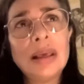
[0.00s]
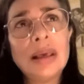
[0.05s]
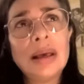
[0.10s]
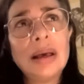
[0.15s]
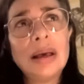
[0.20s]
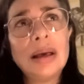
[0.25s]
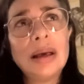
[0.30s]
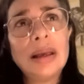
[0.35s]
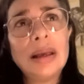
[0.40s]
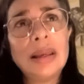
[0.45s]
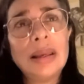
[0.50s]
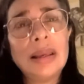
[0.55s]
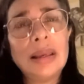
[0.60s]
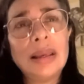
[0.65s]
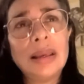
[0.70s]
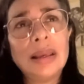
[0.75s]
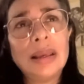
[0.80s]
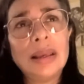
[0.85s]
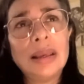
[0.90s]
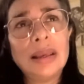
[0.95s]
I
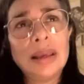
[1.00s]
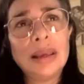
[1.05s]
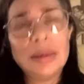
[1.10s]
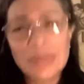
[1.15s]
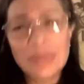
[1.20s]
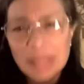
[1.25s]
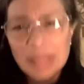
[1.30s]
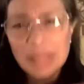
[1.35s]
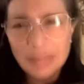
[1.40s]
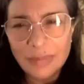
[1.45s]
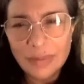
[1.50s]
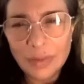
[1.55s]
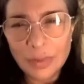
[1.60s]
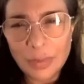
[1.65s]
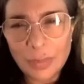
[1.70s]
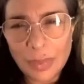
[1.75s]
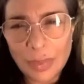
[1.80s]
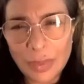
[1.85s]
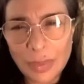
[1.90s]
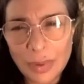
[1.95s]
was given a
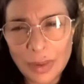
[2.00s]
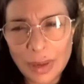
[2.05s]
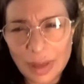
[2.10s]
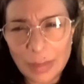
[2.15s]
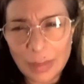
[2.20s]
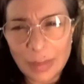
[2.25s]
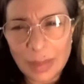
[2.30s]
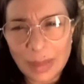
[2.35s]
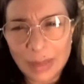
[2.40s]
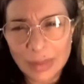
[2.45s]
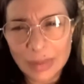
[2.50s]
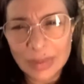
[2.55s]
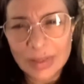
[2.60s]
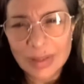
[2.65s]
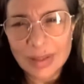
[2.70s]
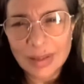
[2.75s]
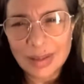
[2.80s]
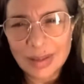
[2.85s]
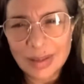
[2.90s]
book about